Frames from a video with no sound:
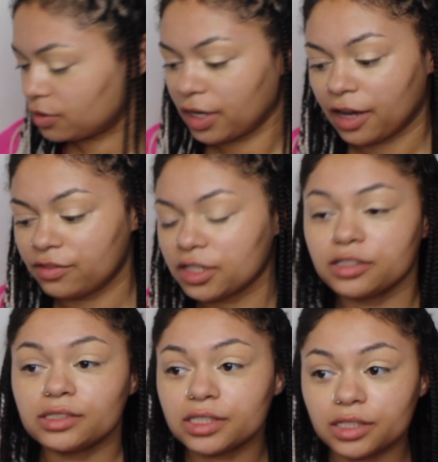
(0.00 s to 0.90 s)
I have the
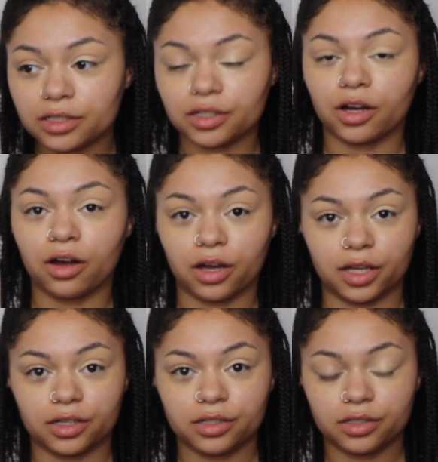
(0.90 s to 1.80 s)
concealer
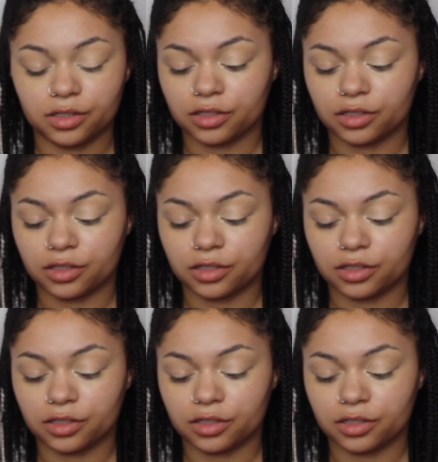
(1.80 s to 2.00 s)
on.